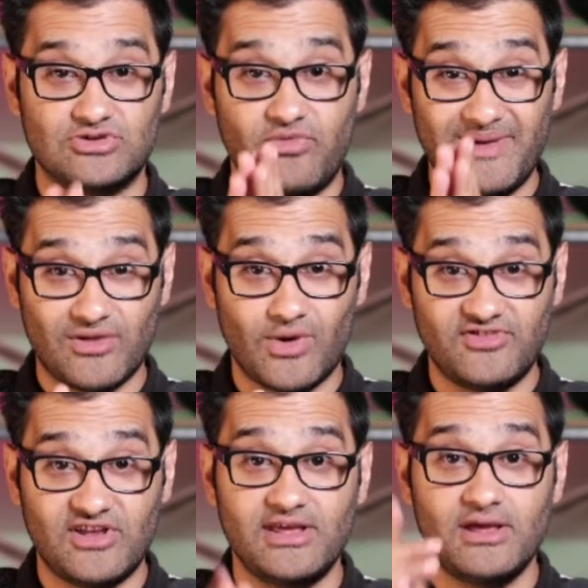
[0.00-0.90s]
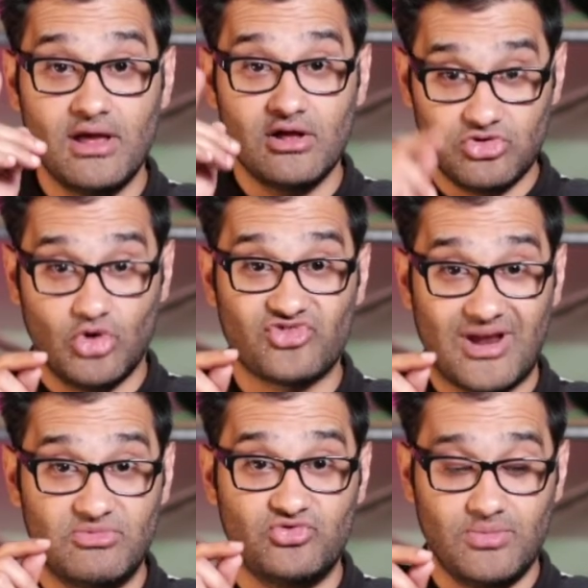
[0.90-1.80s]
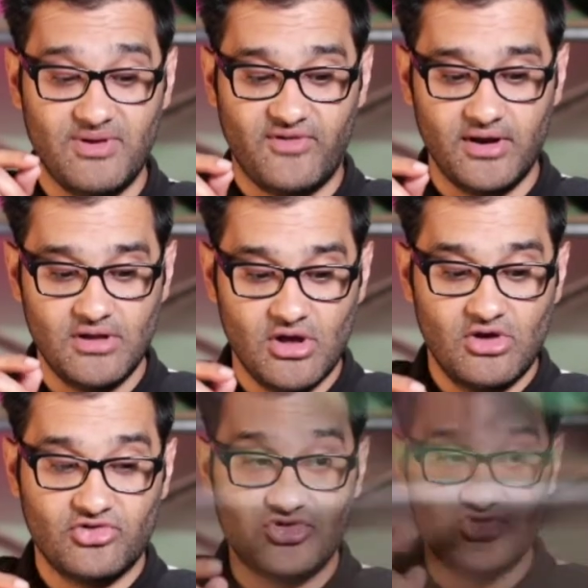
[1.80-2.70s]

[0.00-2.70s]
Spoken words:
So if you pick the right setting, those cameras will be fine. So